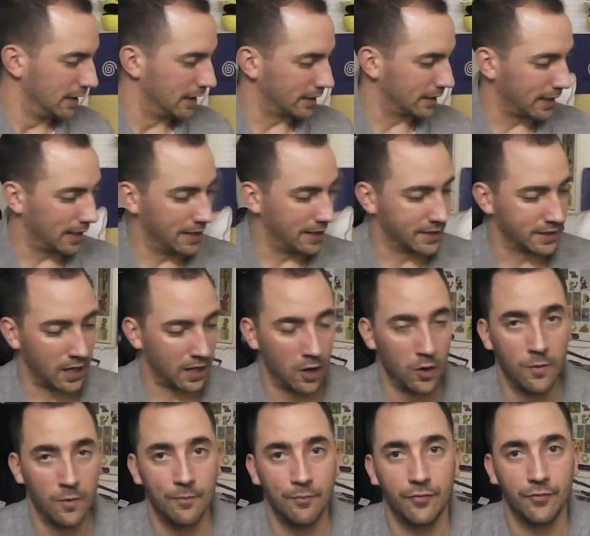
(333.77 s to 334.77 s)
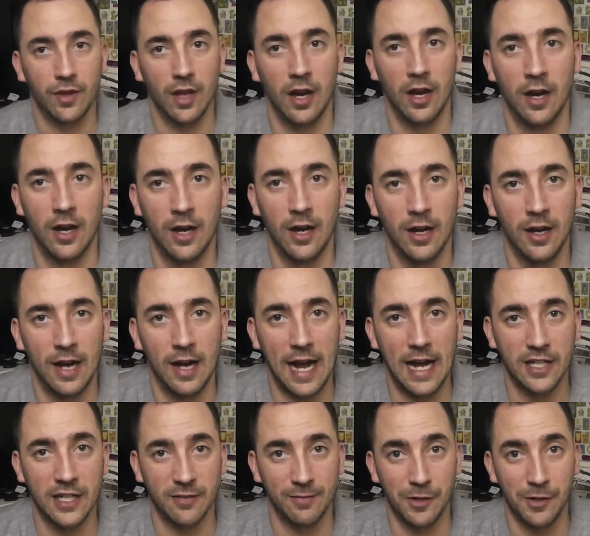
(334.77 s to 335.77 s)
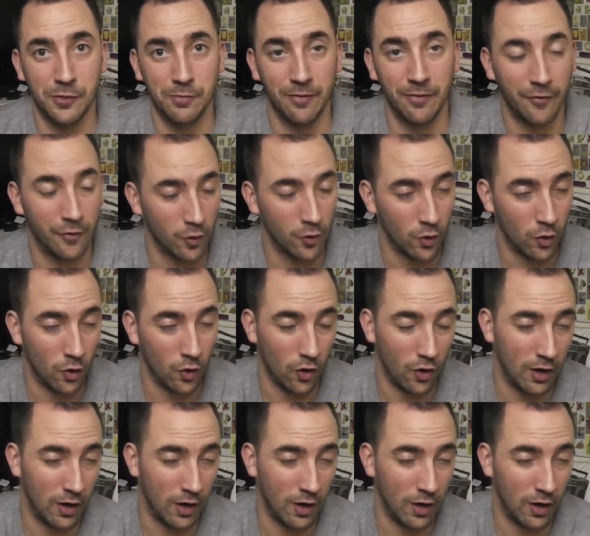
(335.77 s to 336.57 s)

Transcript: Okay, so as I mentioned before,